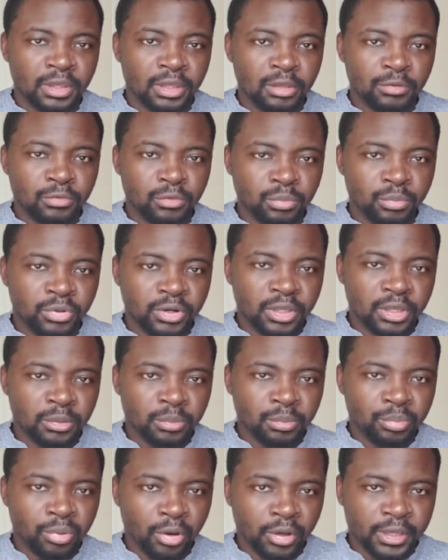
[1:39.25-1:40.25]
If you bring a
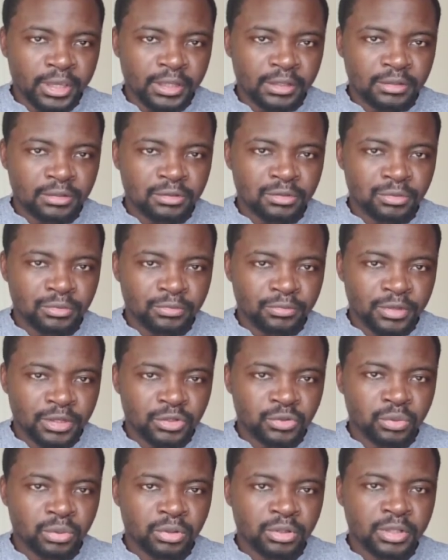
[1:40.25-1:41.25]
bucket to
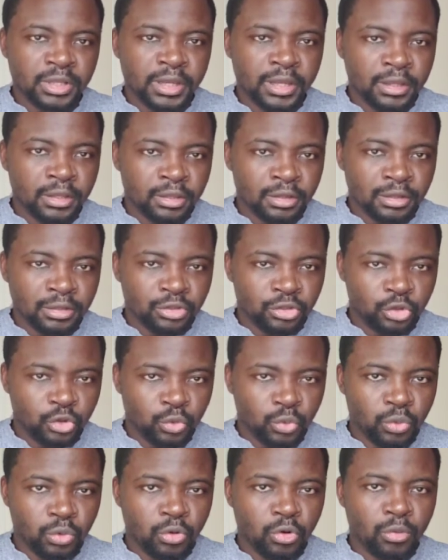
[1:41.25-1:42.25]
fetch water,
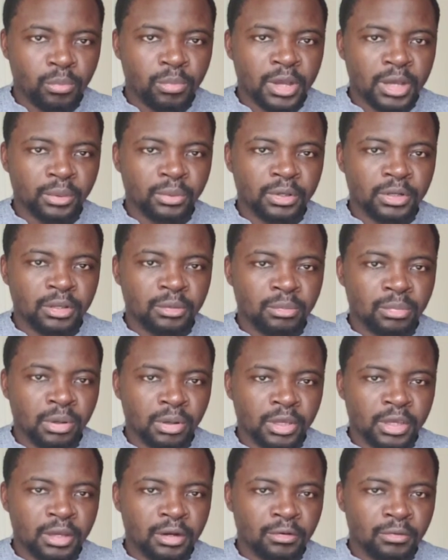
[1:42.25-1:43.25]
you will go back with a
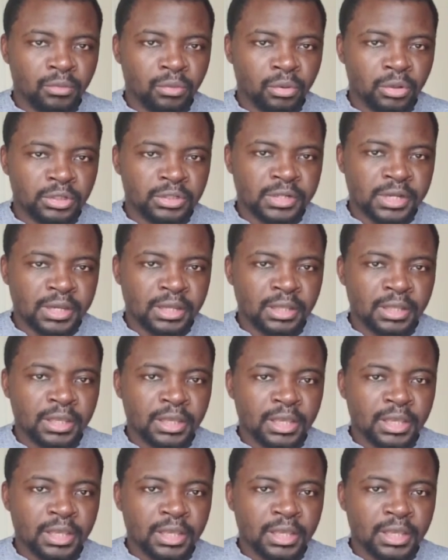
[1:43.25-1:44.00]
bucket of water.